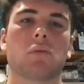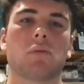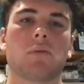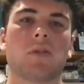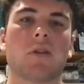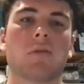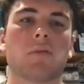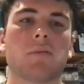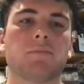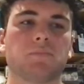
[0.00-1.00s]
you know
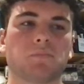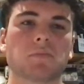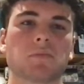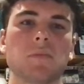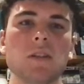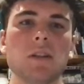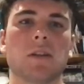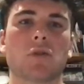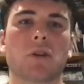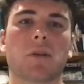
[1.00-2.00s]
the
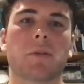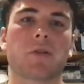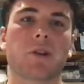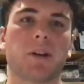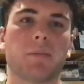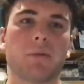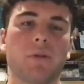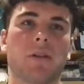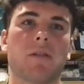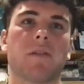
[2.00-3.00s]
cricketing
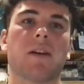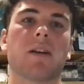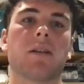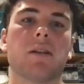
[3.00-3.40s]
boys have